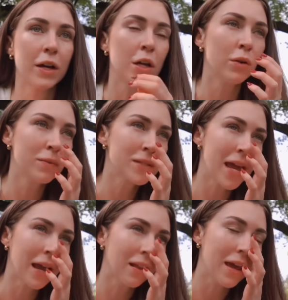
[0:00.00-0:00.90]
You know what I'm
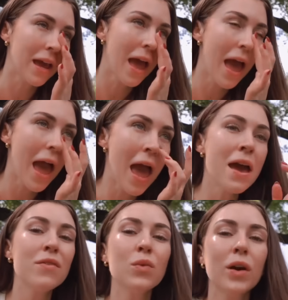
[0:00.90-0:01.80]
saying? Like
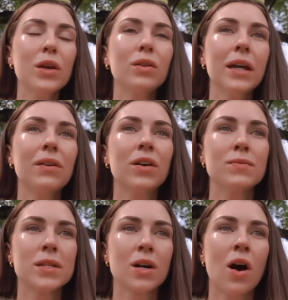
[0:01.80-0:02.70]
everywhere you live
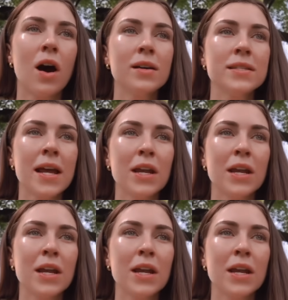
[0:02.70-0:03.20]
comes at a cost,